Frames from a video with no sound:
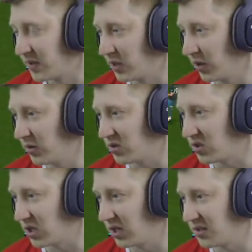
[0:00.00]
Loads
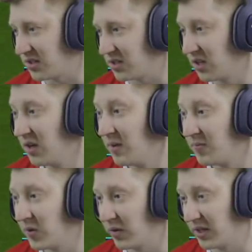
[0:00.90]
of chances,
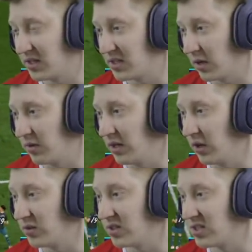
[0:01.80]
not necessarily
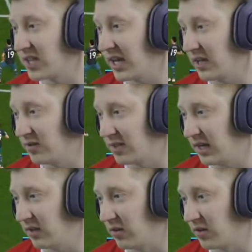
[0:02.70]
loads of saves
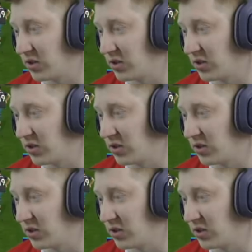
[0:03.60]
either.